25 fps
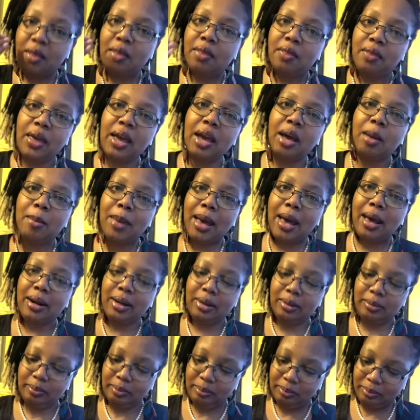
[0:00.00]
Think about
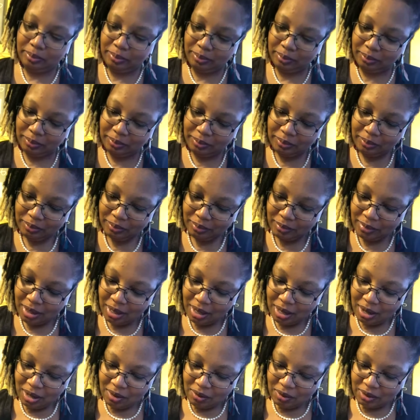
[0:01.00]
it.
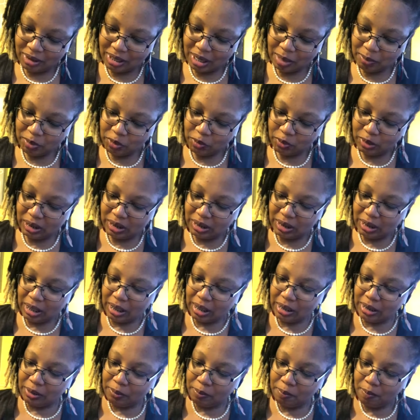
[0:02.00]
Chapter
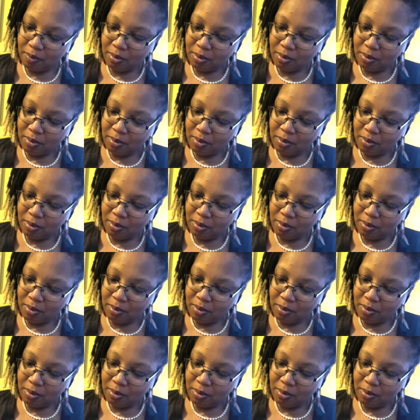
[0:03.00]
26.